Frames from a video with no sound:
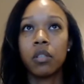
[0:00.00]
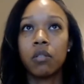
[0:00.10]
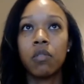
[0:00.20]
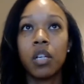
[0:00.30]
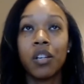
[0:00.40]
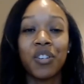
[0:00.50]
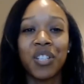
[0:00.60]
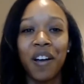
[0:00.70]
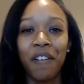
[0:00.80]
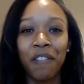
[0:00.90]
feeding
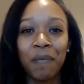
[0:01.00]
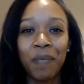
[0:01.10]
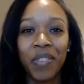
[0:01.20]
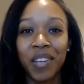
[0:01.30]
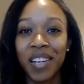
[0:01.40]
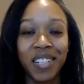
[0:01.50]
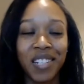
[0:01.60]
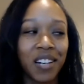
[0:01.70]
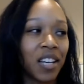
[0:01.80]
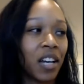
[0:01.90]
yourself, getting
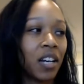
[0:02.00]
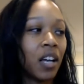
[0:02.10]
tongue-tied,